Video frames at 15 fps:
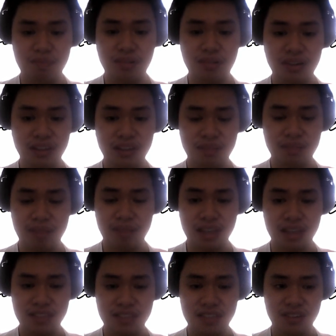port in a
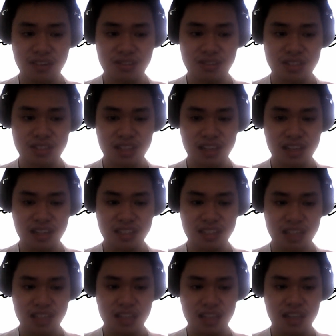passive negotiating
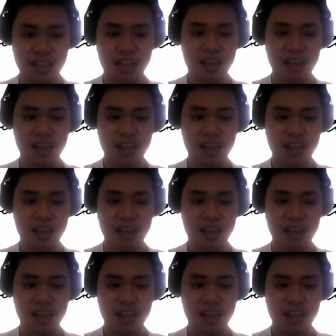state.